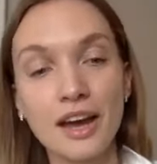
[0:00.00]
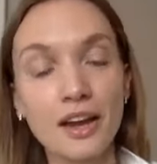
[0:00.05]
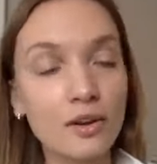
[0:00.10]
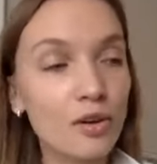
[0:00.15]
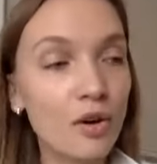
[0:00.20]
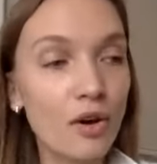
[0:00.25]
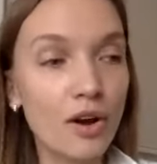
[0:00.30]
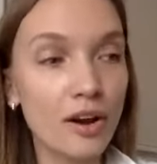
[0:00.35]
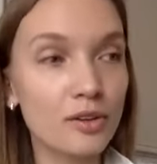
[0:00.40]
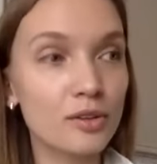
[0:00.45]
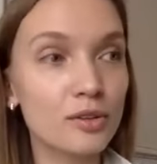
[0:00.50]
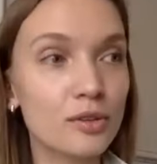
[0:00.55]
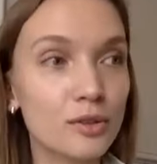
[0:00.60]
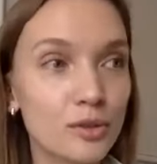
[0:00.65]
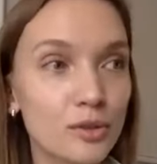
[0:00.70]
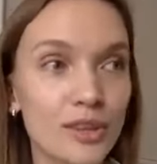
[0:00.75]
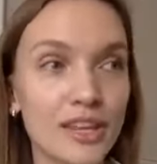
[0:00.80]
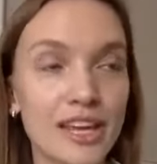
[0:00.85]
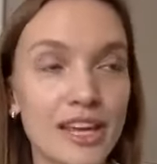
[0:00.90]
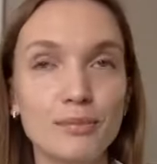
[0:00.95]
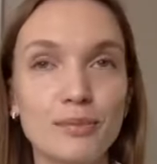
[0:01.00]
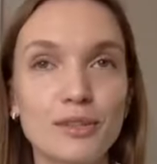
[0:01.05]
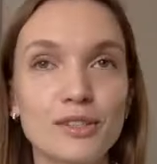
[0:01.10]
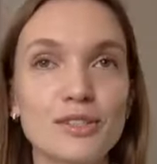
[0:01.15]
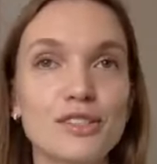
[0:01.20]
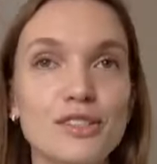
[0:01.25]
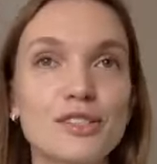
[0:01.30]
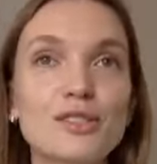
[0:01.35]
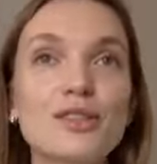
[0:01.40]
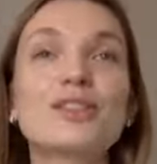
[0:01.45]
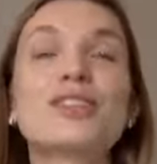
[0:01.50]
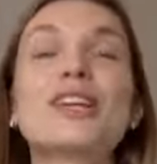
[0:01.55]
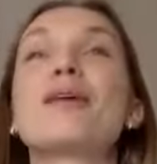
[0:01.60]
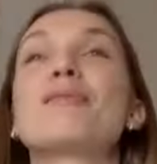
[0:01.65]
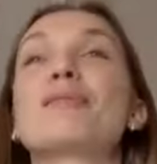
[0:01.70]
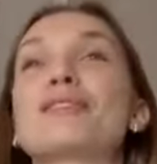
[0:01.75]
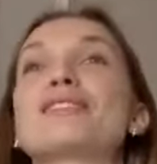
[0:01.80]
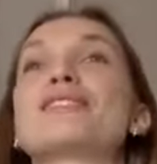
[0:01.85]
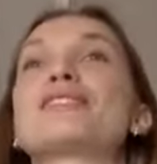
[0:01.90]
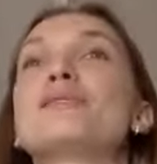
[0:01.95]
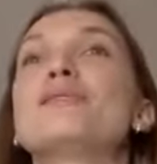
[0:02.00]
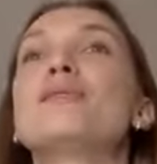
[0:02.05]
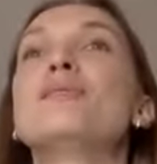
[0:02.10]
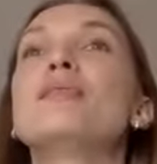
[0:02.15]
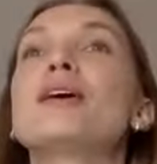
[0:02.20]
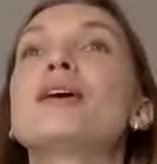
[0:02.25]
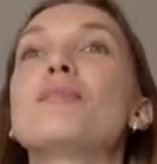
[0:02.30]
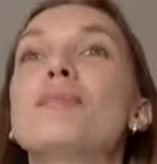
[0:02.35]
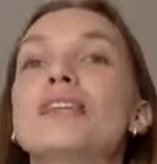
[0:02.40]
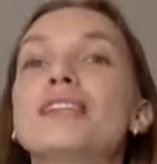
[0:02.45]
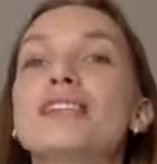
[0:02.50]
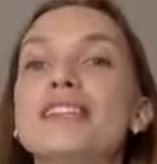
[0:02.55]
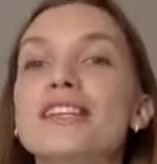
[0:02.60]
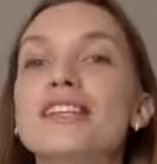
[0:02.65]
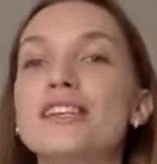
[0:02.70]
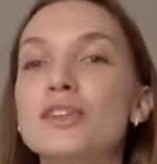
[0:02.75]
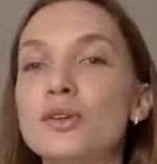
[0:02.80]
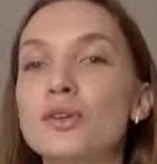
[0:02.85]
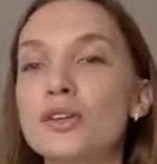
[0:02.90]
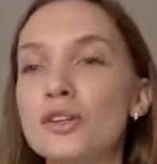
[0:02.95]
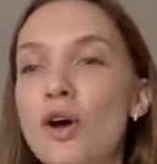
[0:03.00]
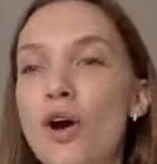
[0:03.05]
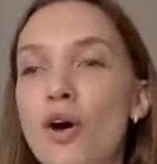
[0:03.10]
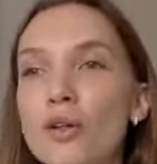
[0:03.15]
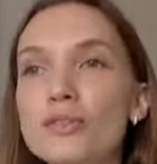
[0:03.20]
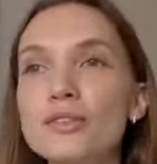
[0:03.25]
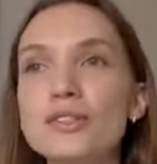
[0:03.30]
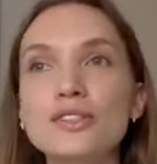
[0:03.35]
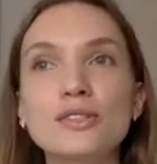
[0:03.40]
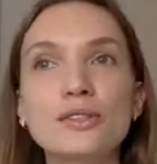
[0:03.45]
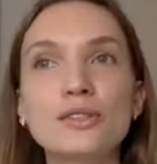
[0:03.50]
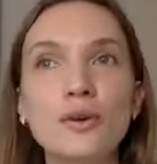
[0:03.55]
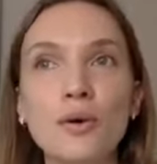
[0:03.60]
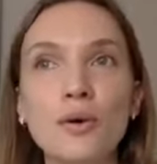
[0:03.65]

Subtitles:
I don't know how you do that because it's so time consuming, but you can always